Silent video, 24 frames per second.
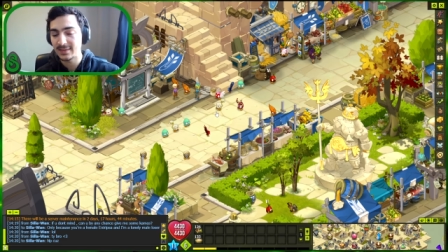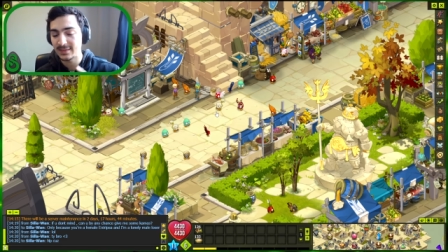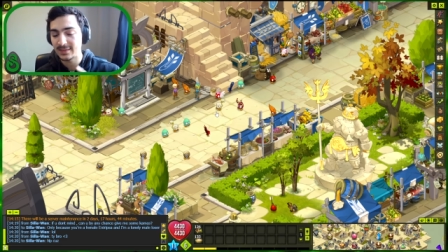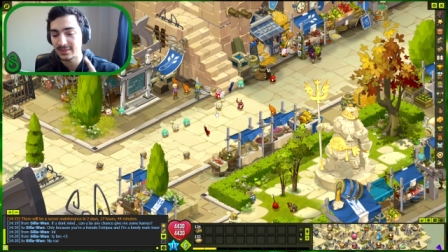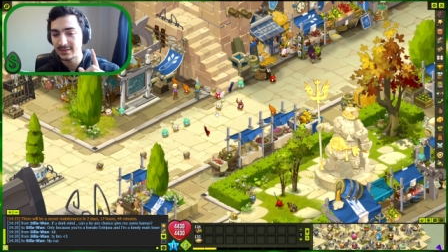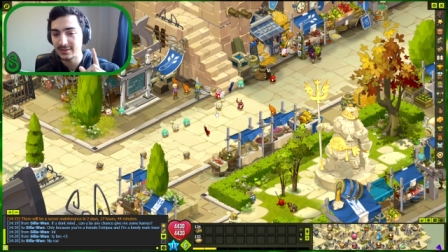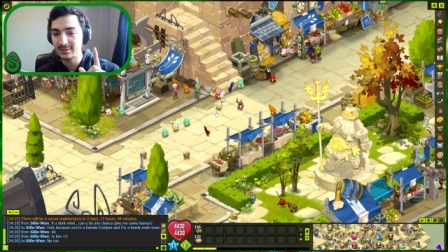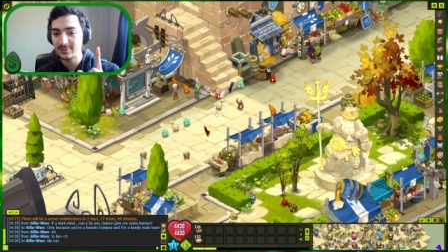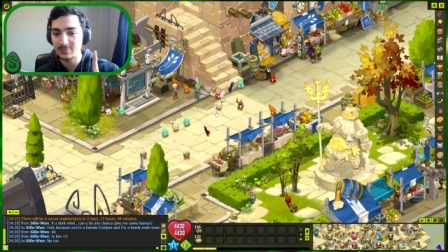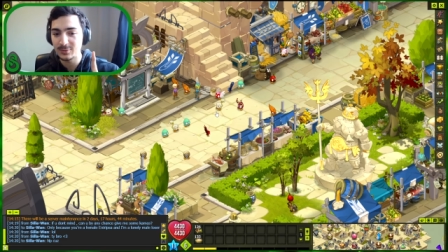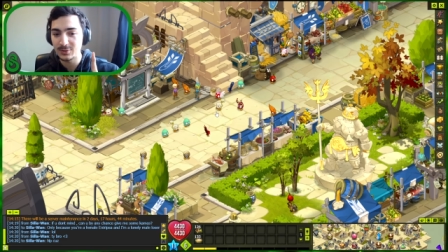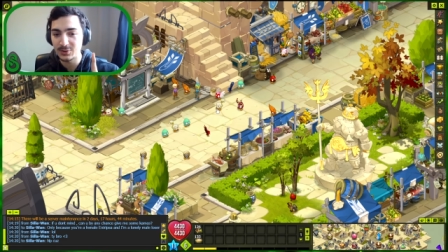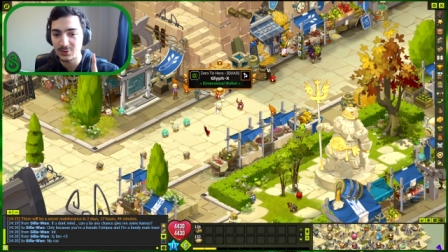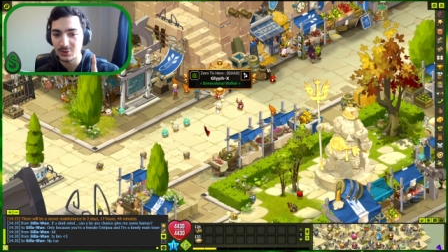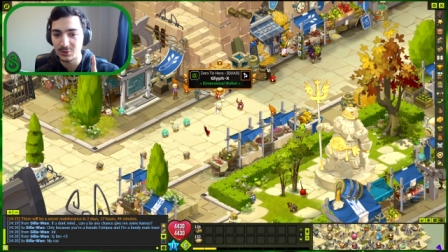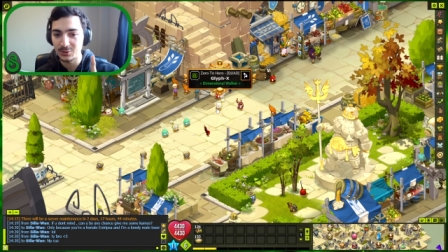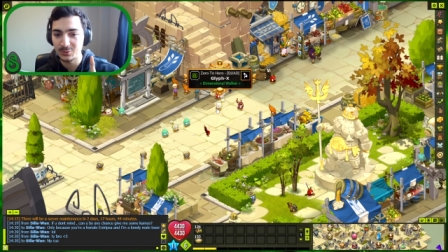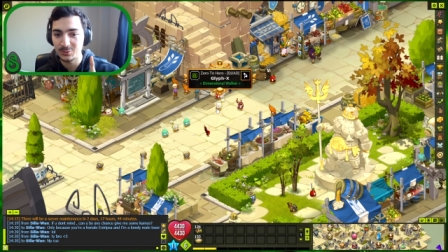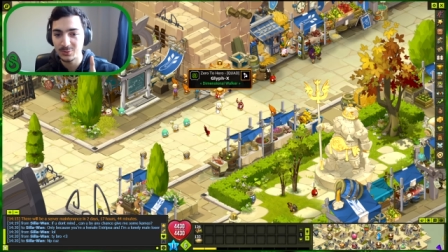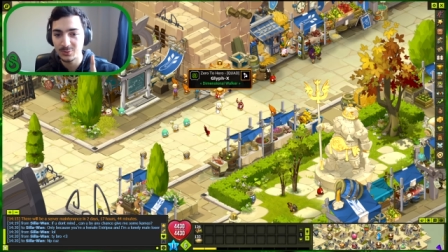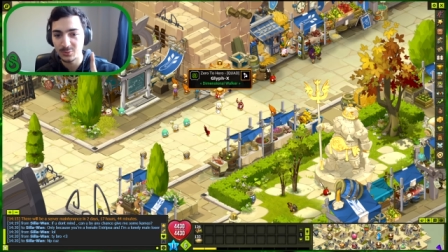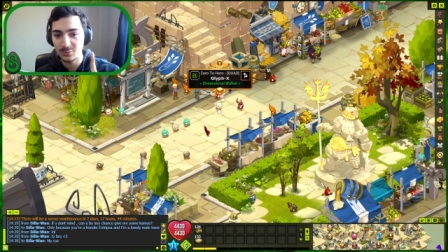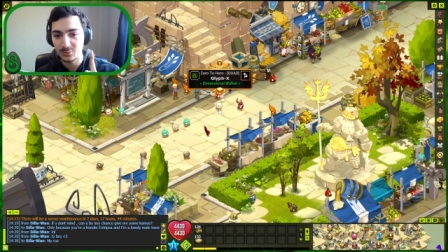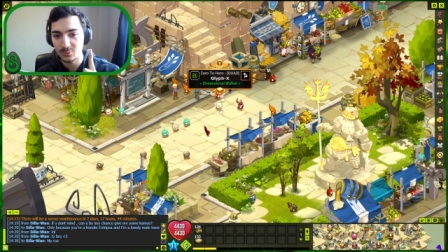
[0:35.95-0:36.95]
This
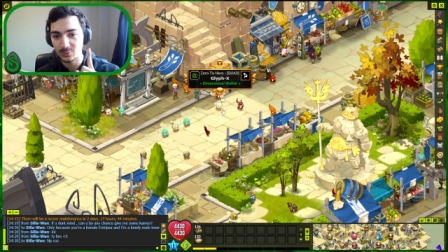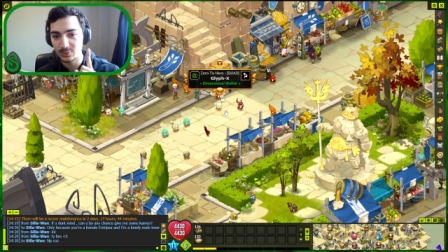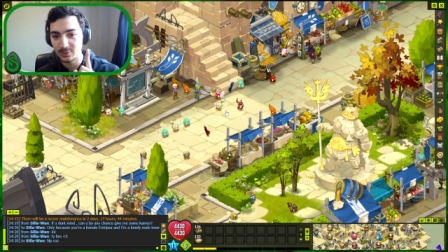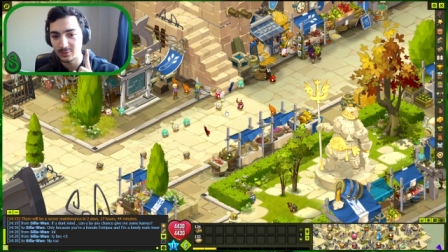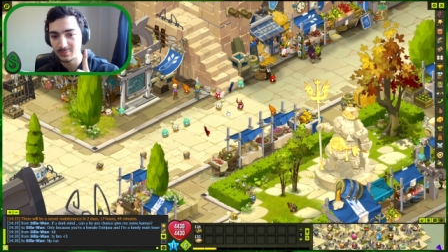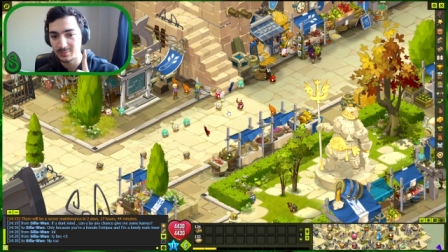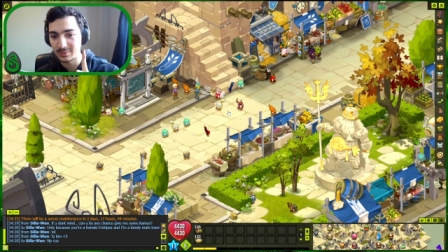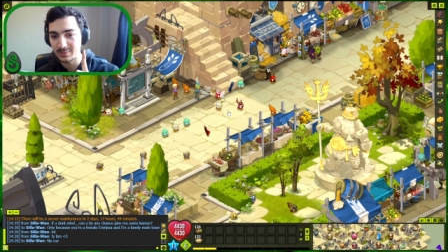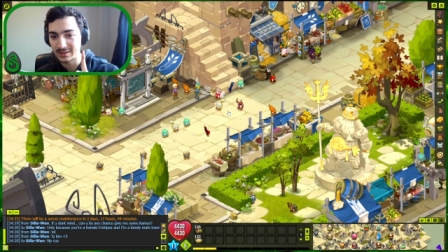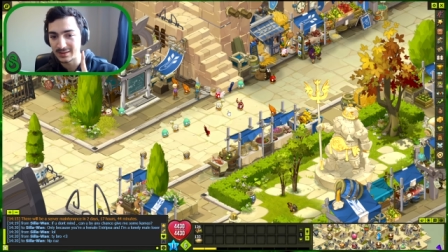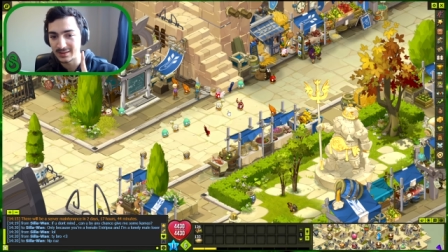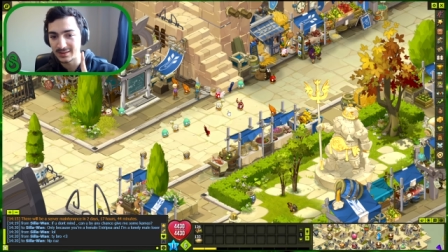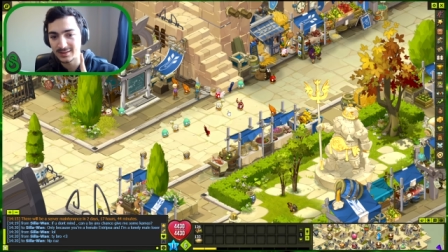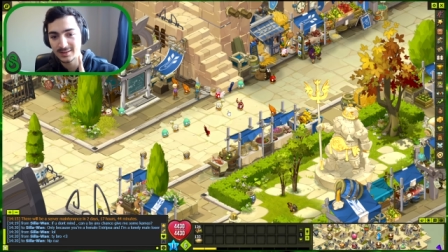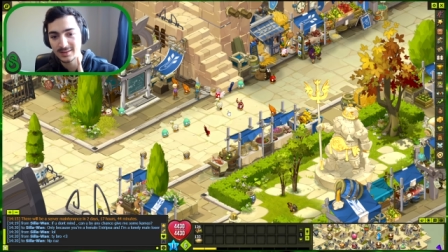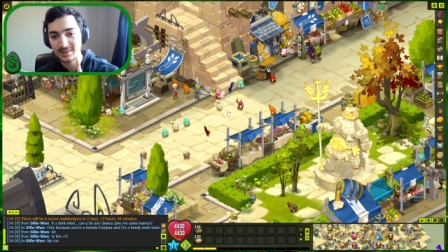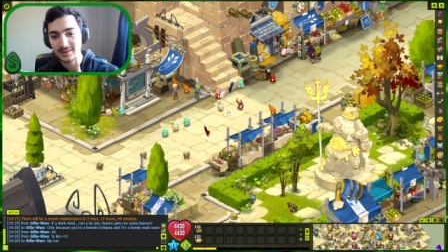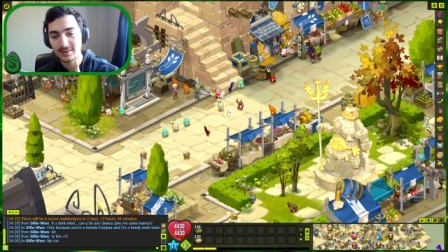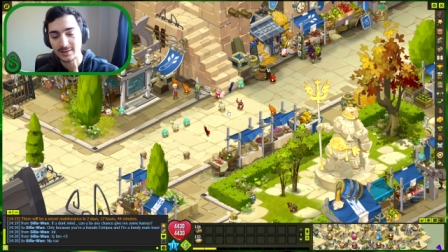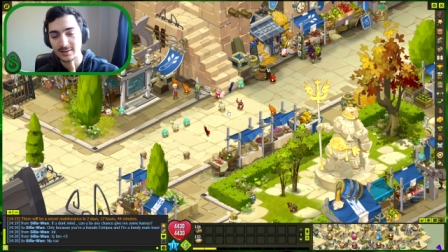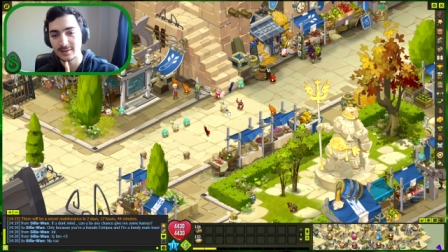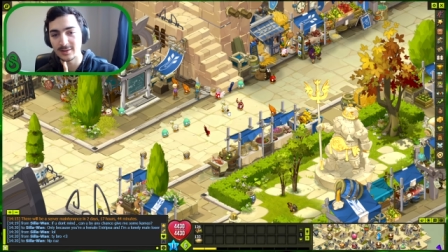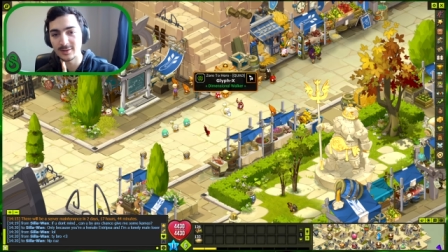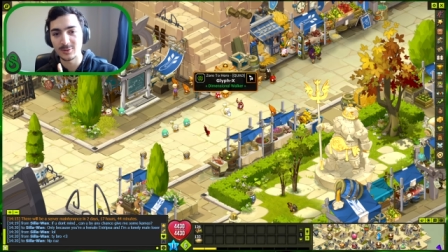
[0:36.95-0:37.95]
video will be
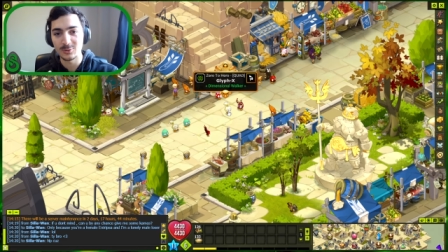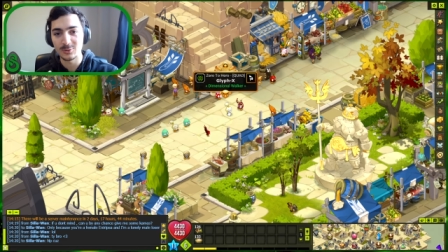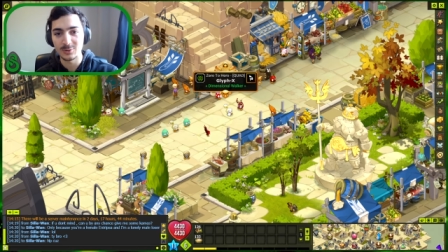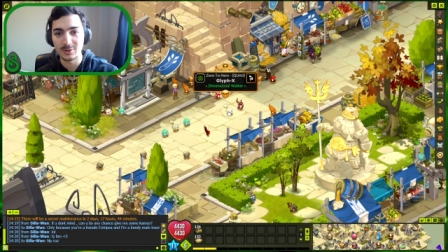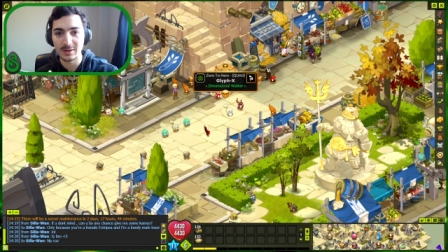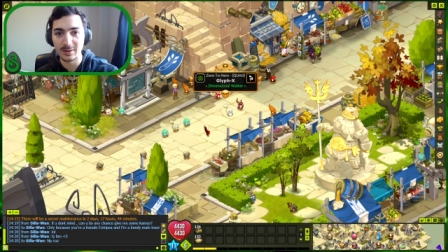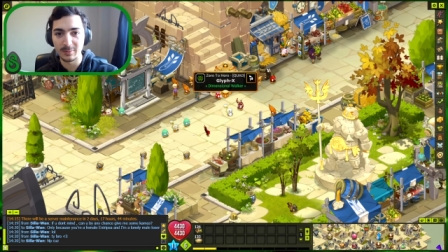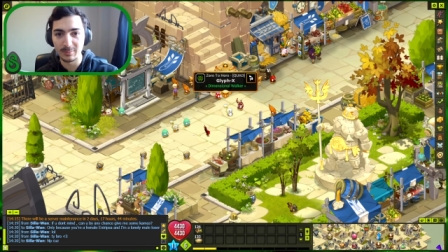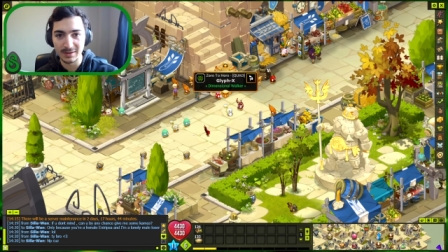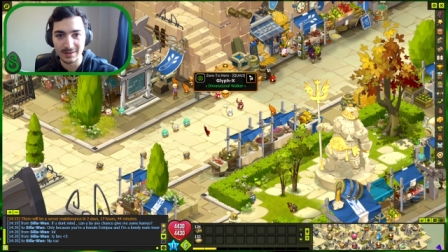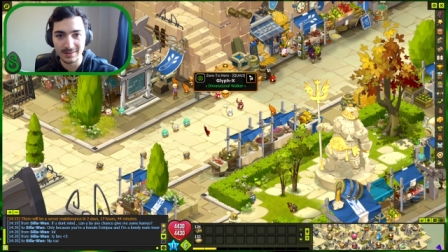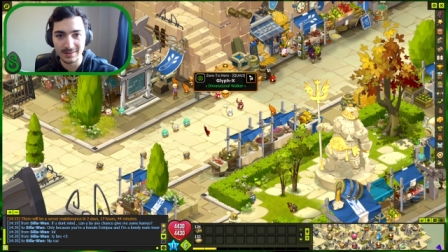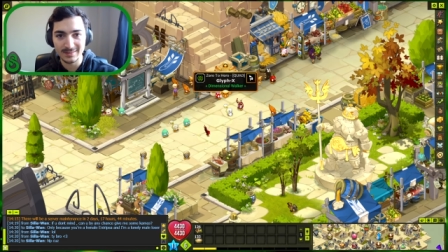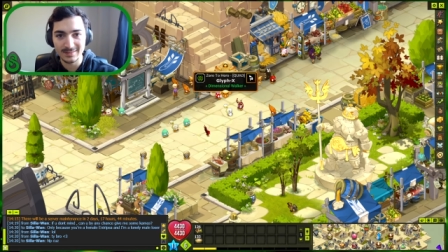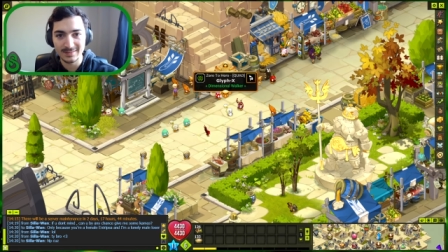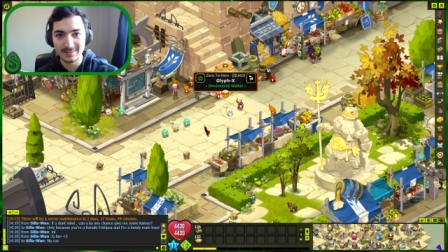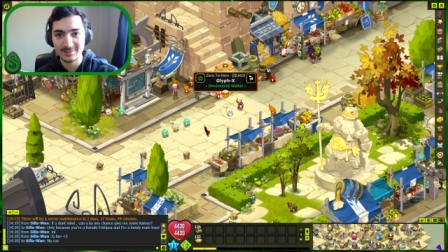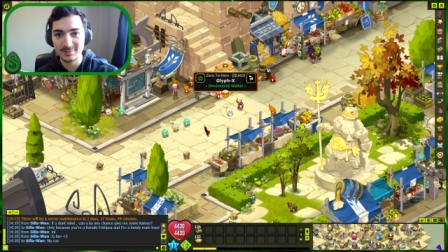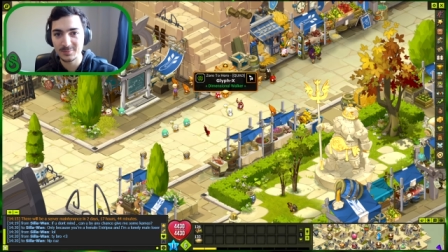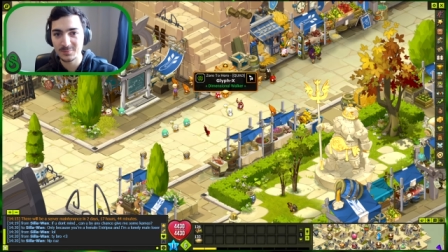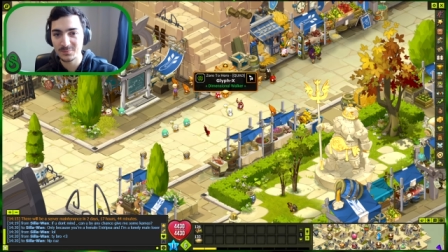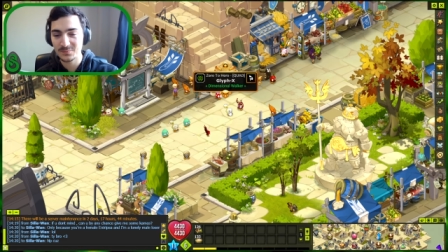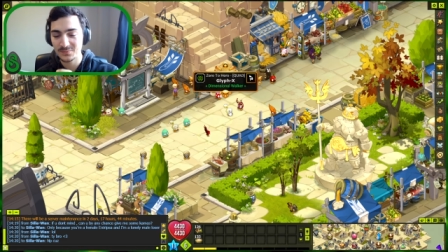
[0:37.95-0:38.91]
under eight minutes.